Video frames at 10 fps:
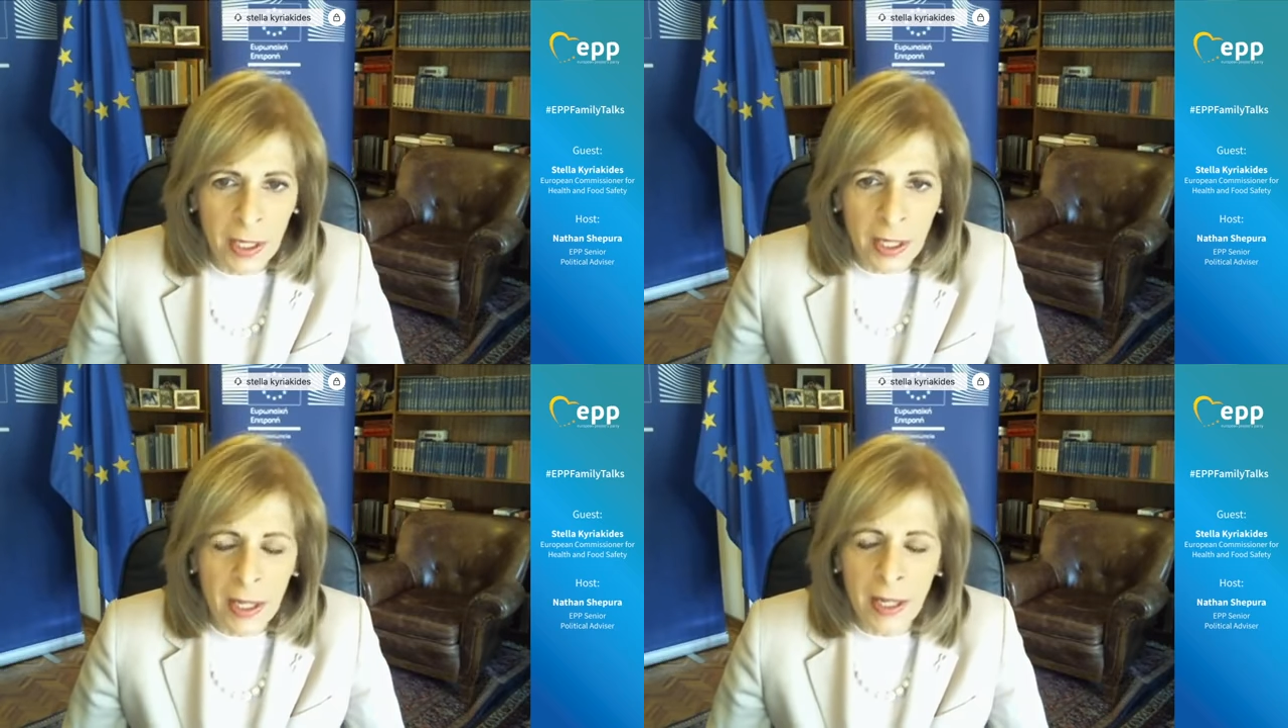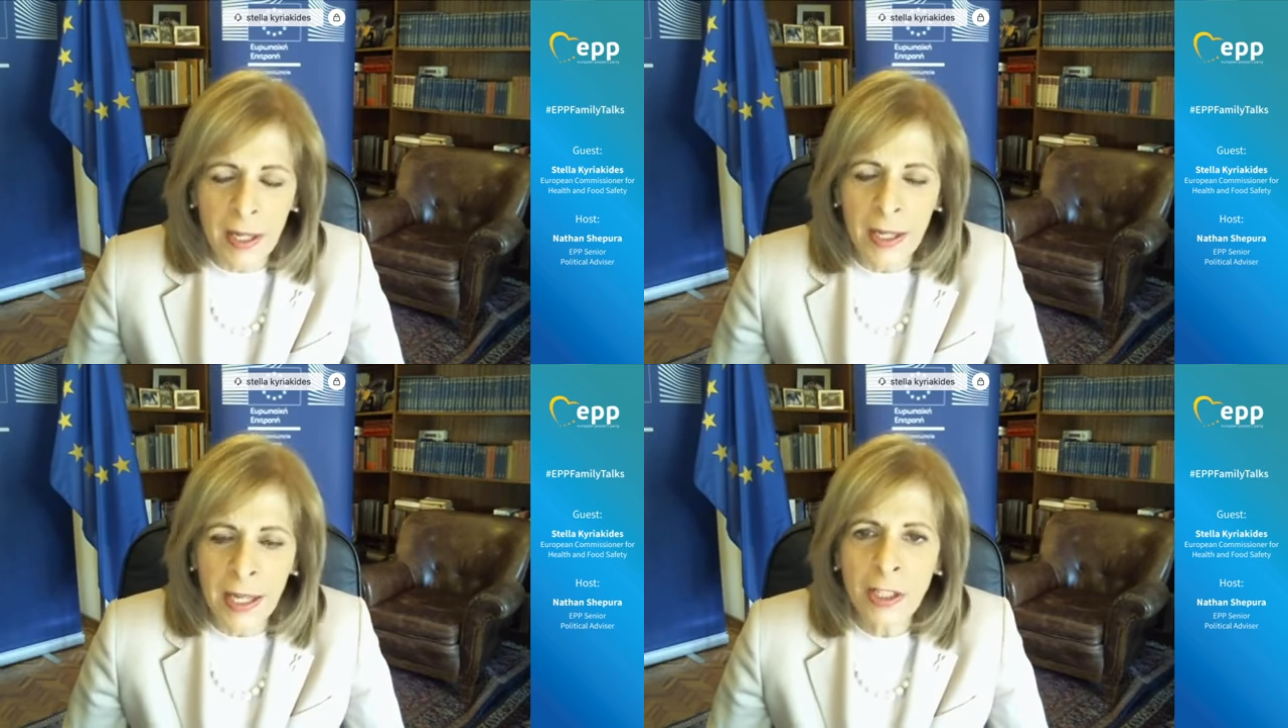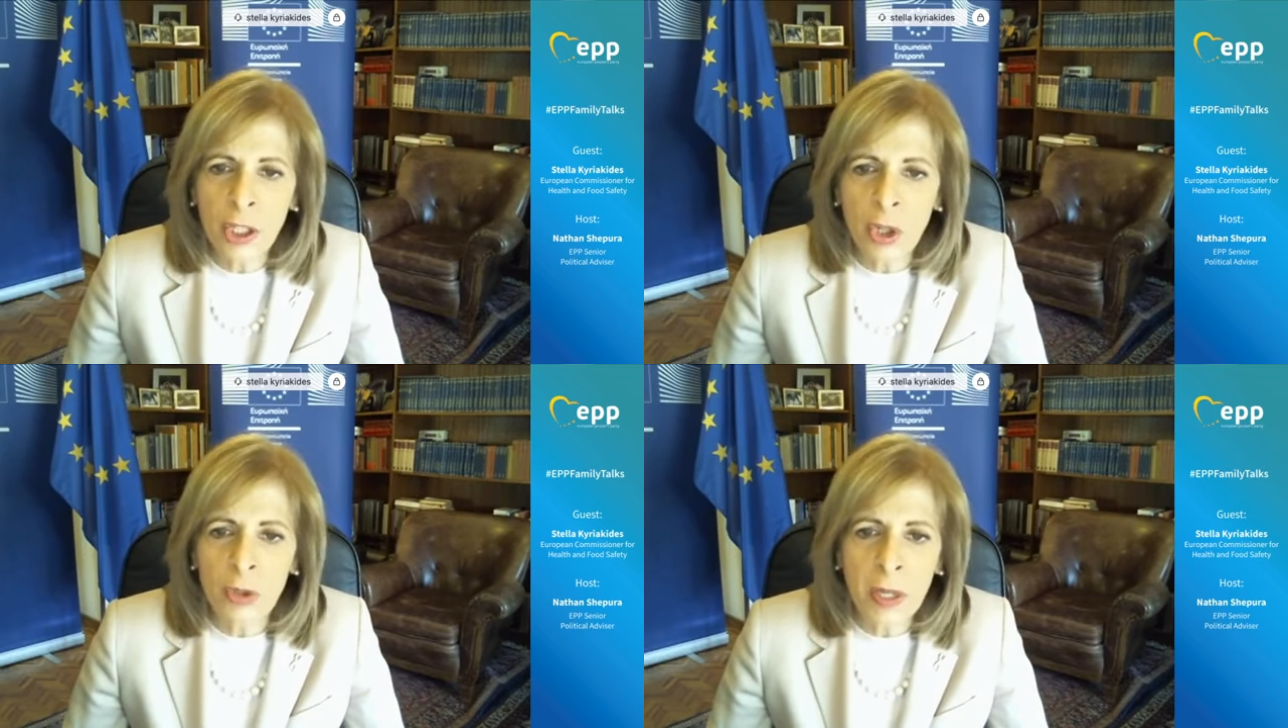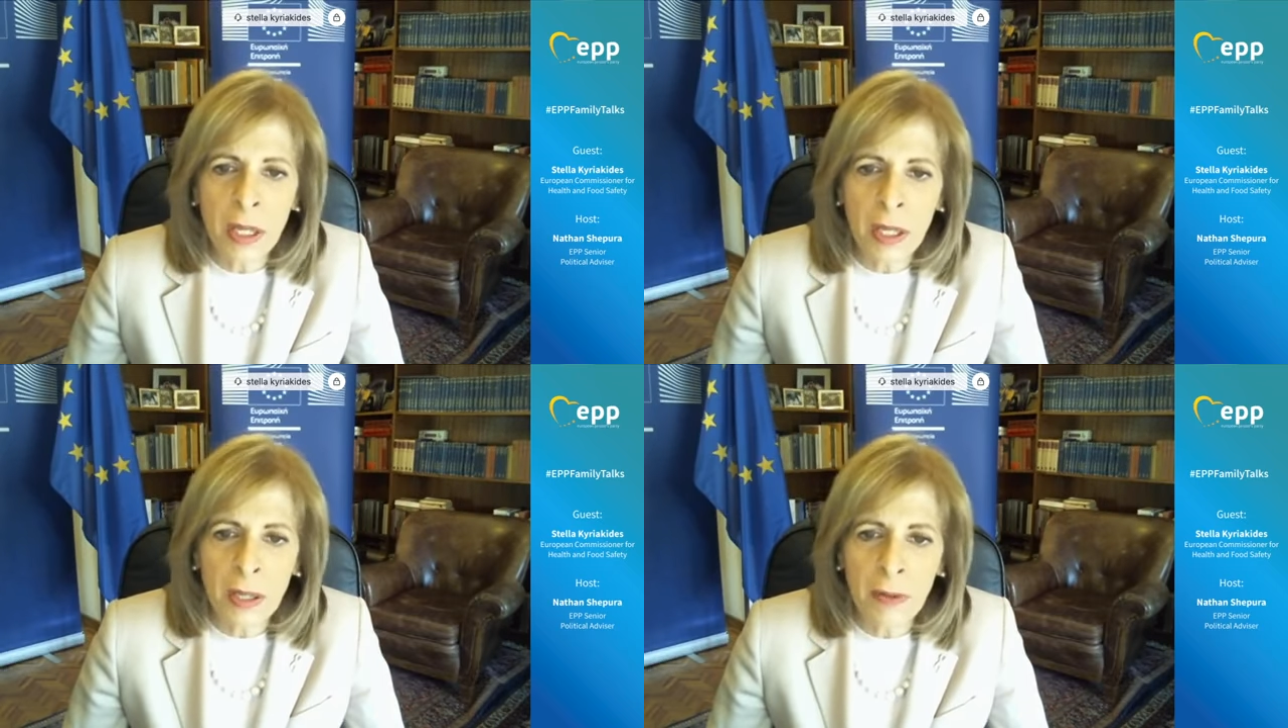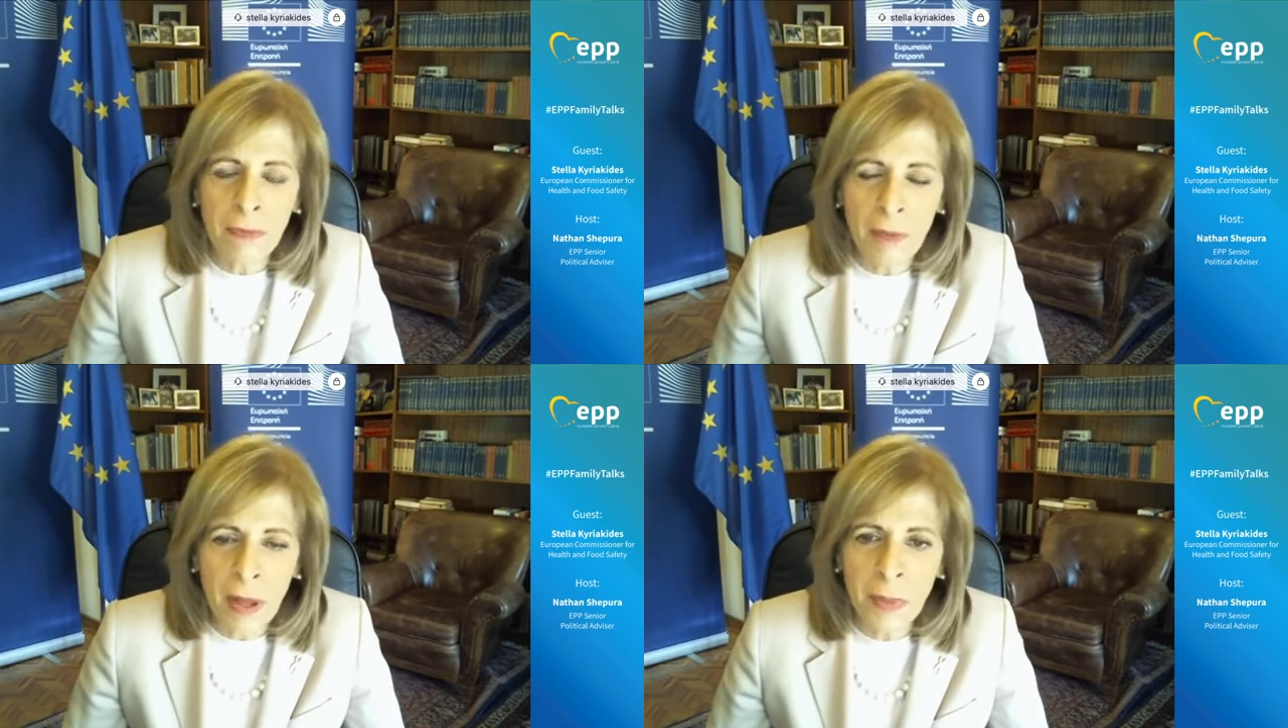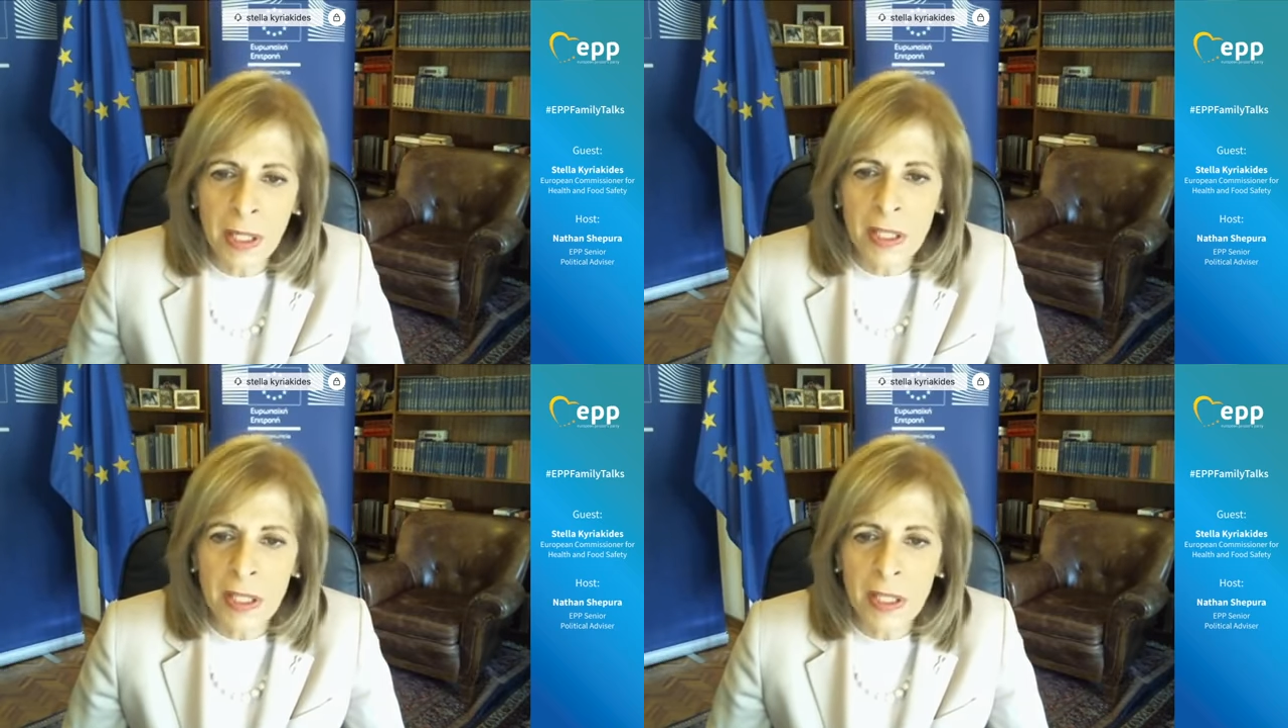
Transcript: let alone families